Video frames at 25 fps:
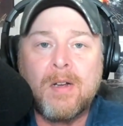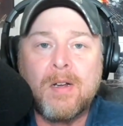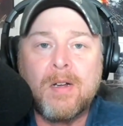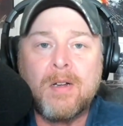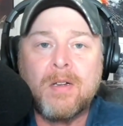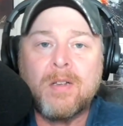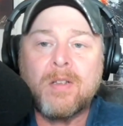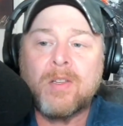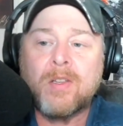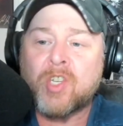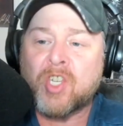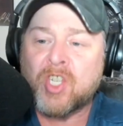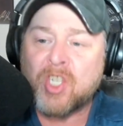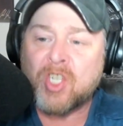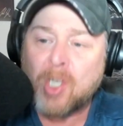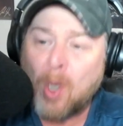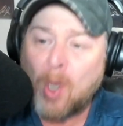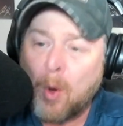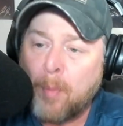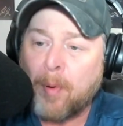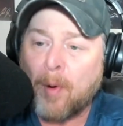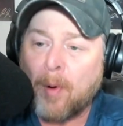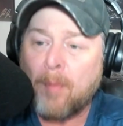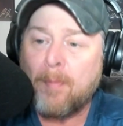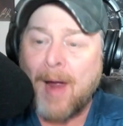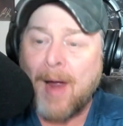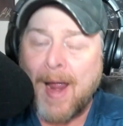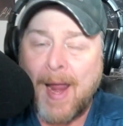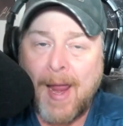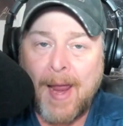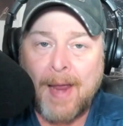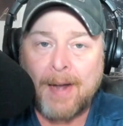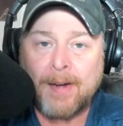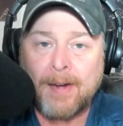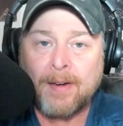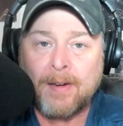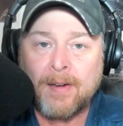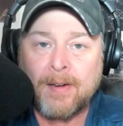
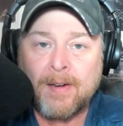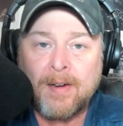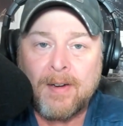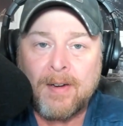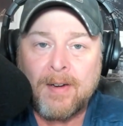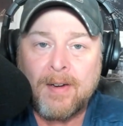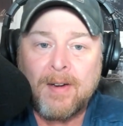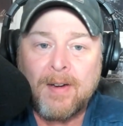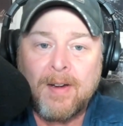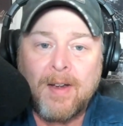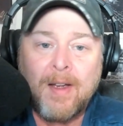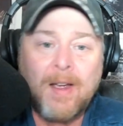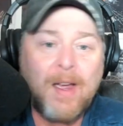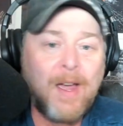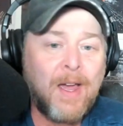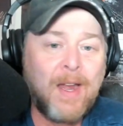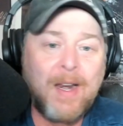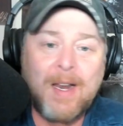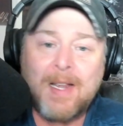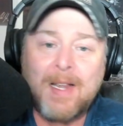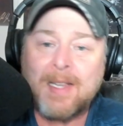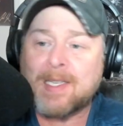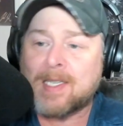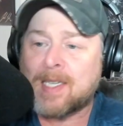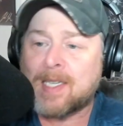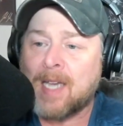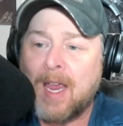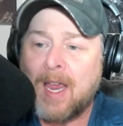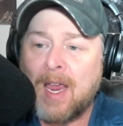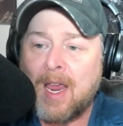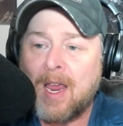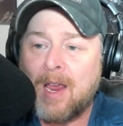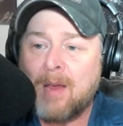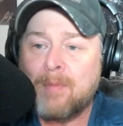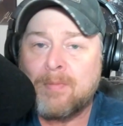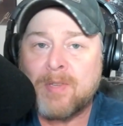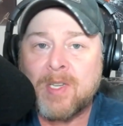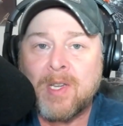Superman. And it
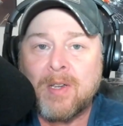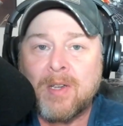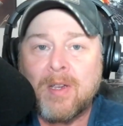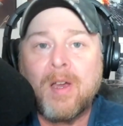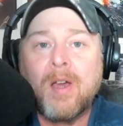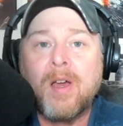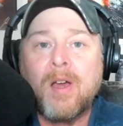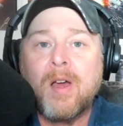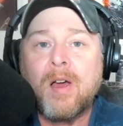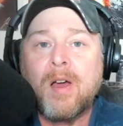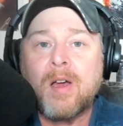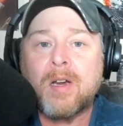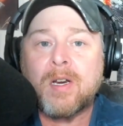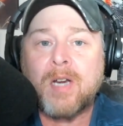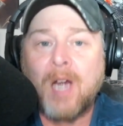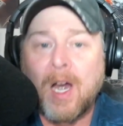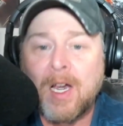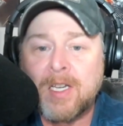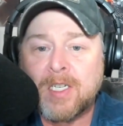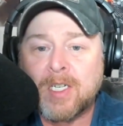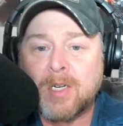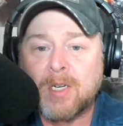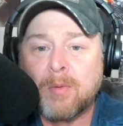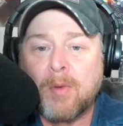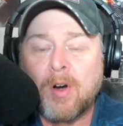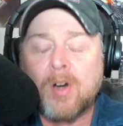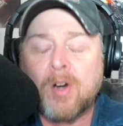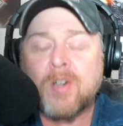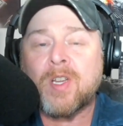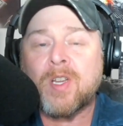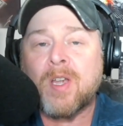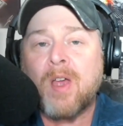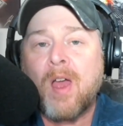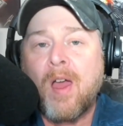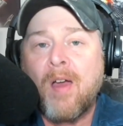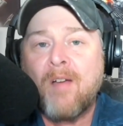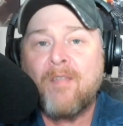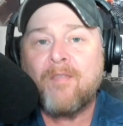seems customers,
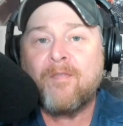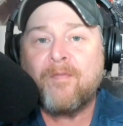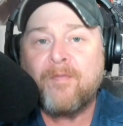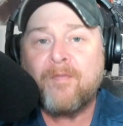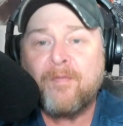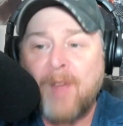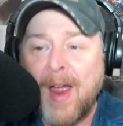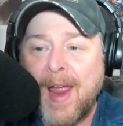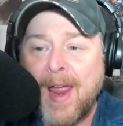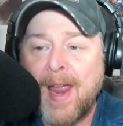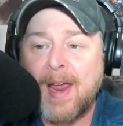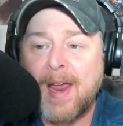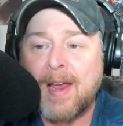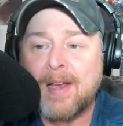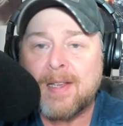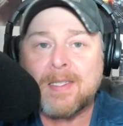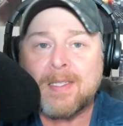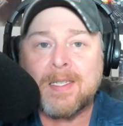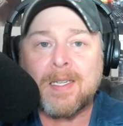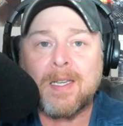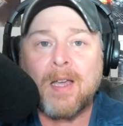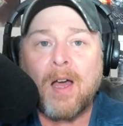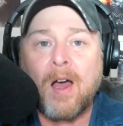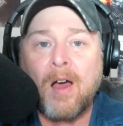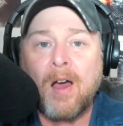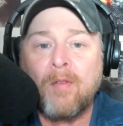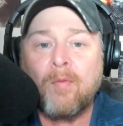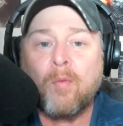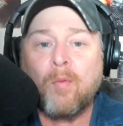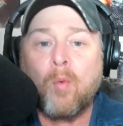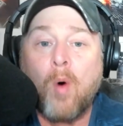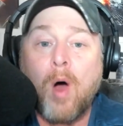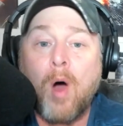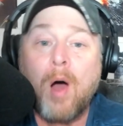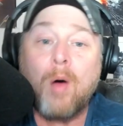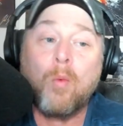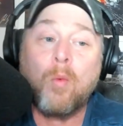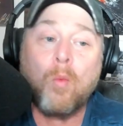fans of
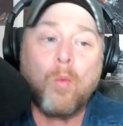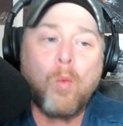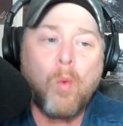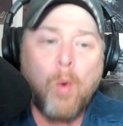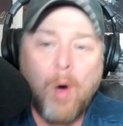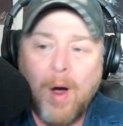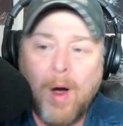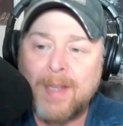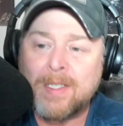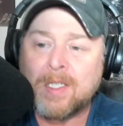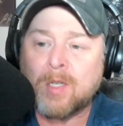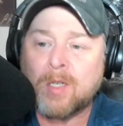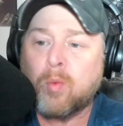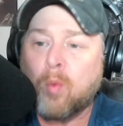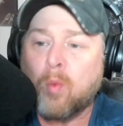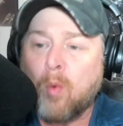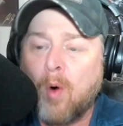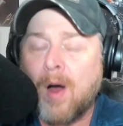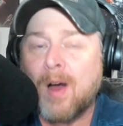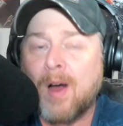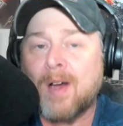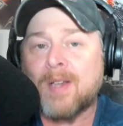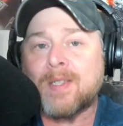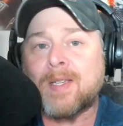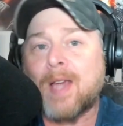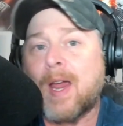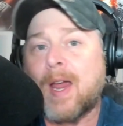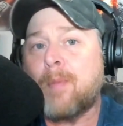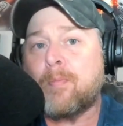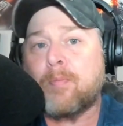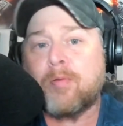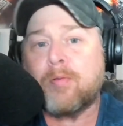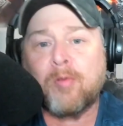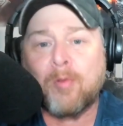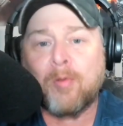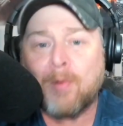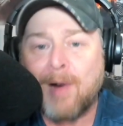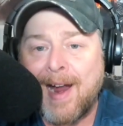what once was a
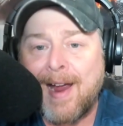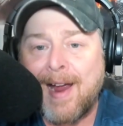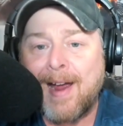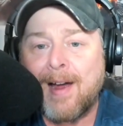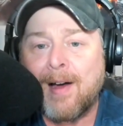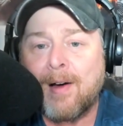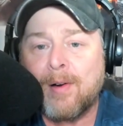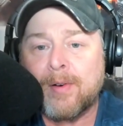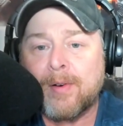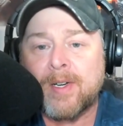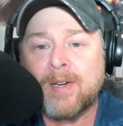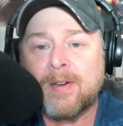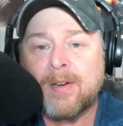proud